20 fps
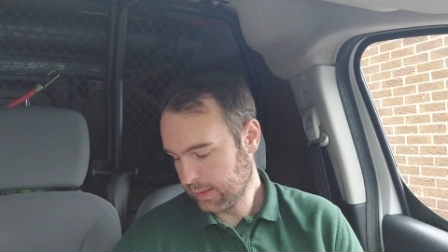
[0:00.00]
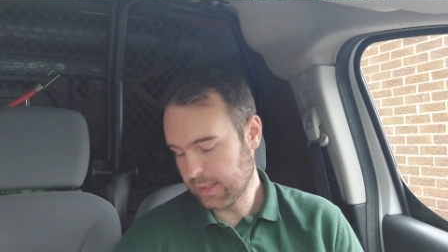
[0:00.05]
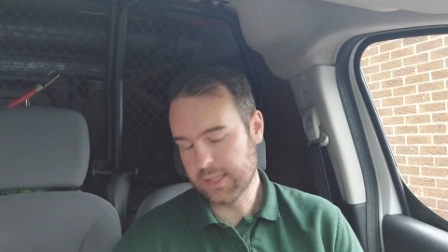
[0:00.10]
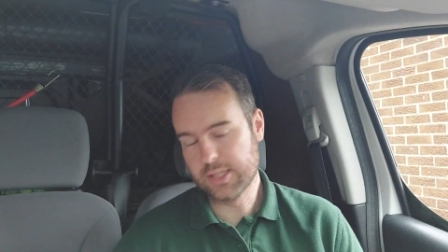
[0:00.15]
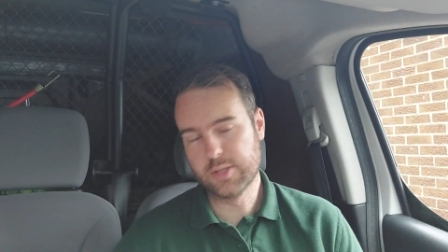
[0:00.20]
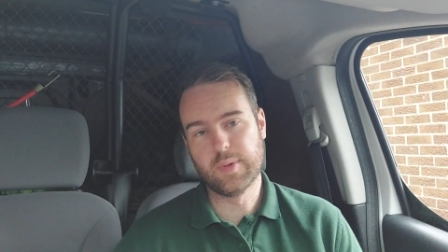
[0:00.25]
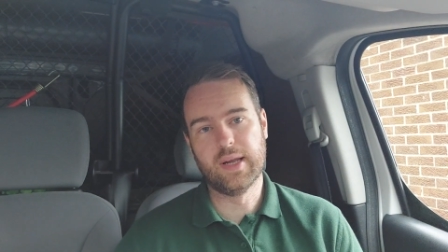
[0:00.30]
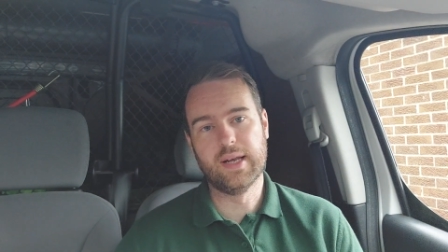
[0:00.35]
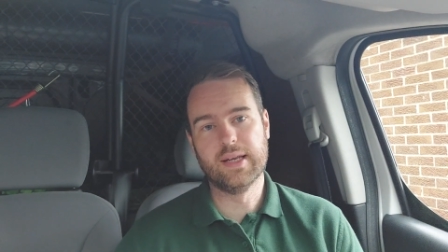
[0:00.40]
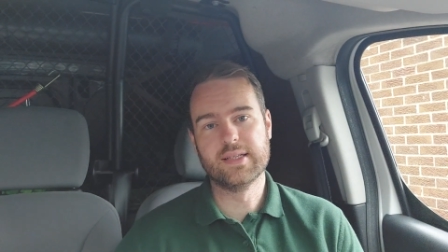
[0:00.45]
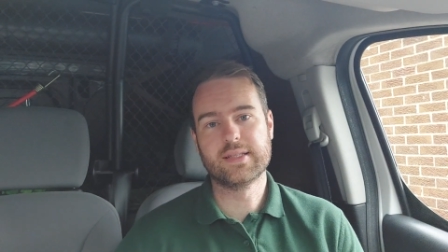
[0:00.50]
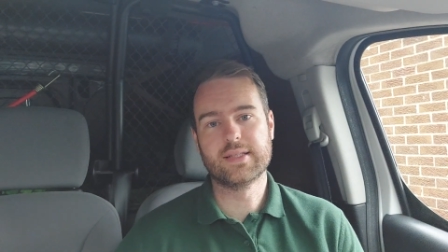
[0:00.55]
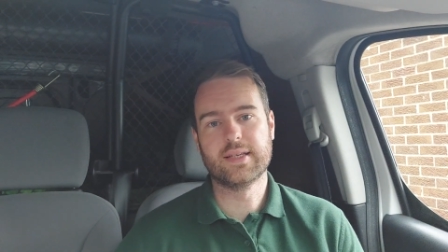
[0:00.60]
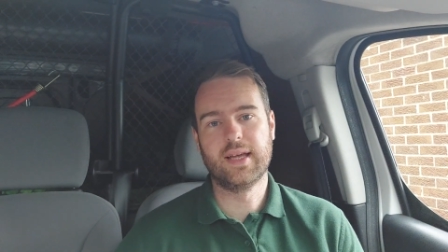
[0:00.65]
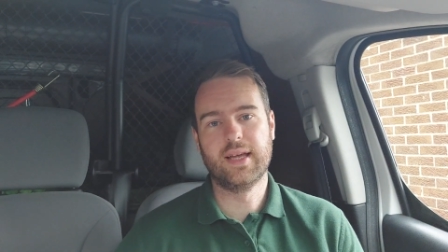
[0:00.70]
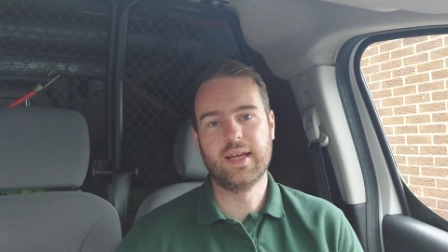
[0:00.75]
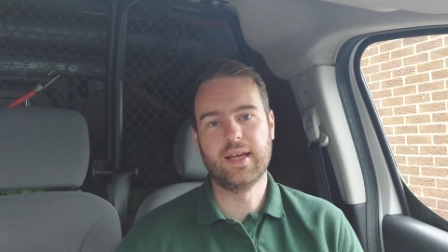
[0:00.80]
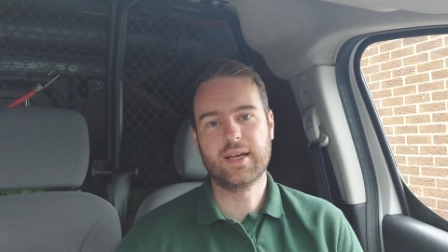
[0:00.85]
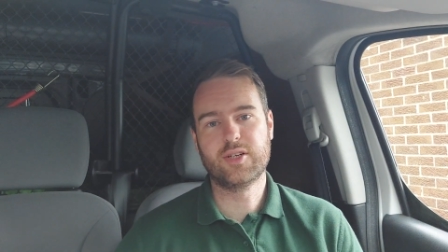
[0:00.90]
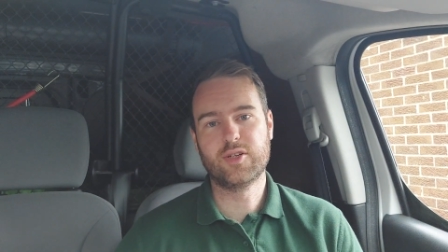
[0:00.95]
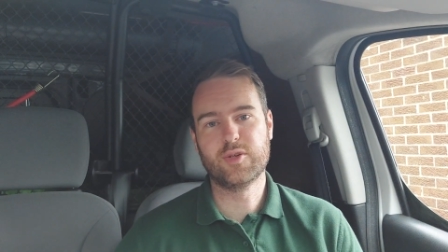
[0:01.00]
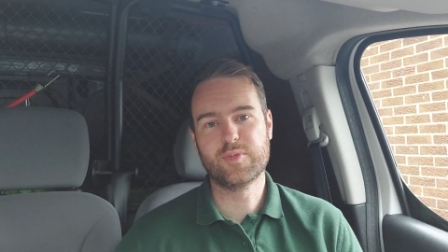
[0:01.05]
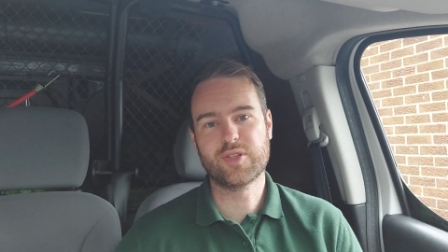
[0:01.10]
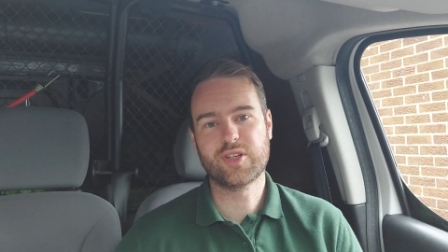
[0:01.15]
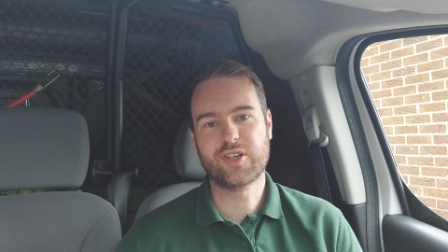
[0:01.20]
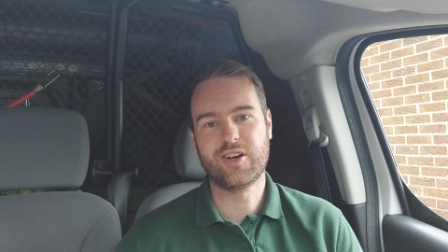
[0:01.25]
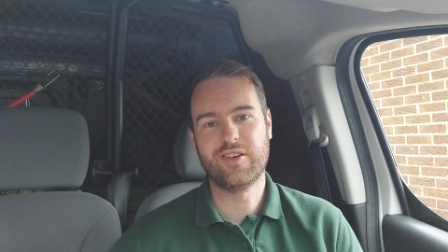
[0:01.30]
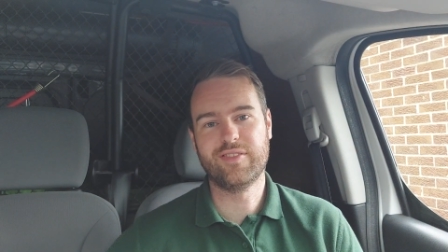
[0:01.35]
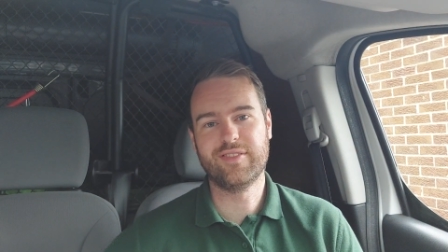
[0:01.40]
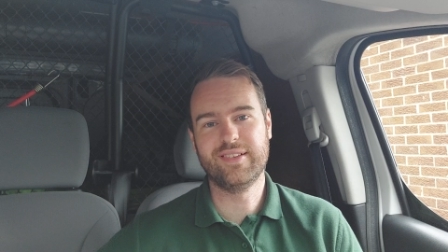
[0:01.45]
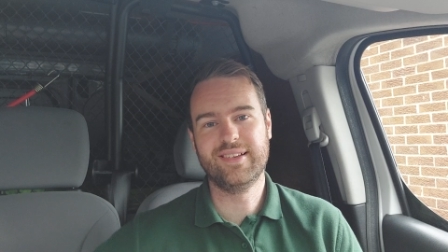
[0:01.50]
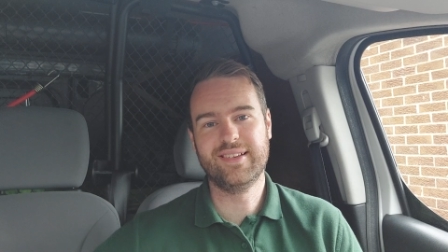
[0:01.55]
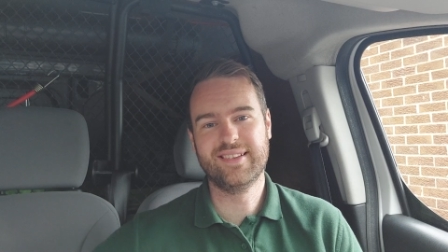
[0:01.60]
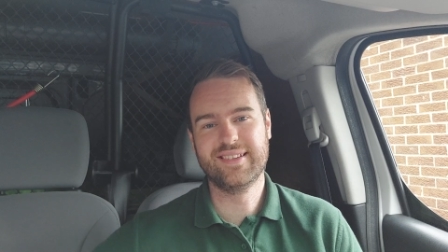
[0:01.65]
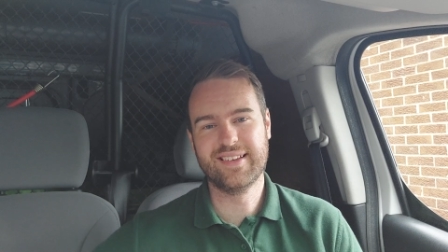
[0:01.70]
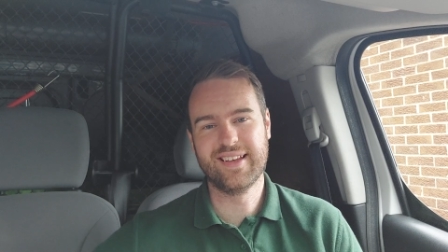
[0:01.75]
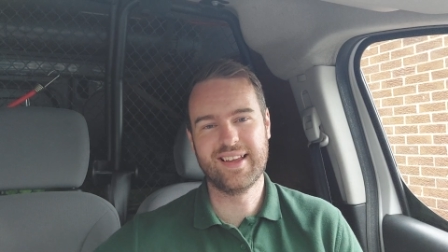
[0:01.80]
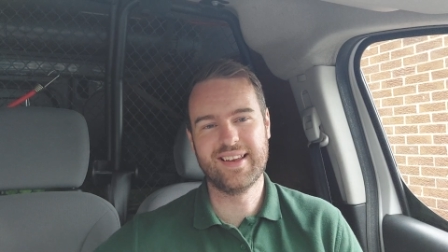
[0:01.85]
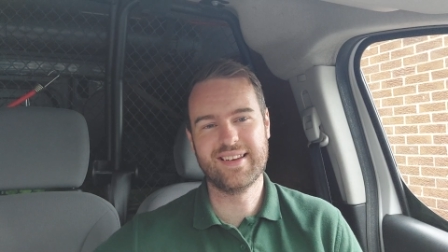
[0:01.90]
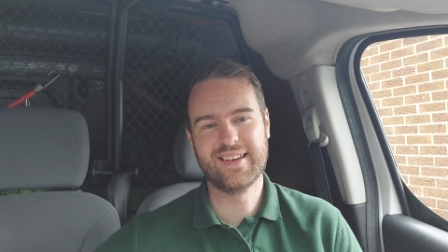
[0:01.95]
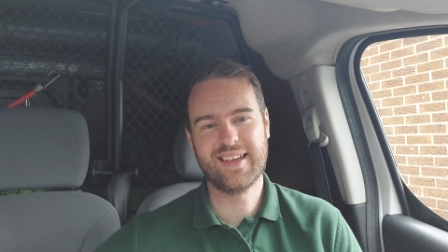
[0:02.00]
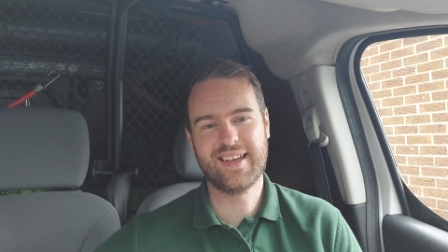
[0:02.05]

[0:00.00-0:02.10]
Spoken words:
as well as cups of coffee and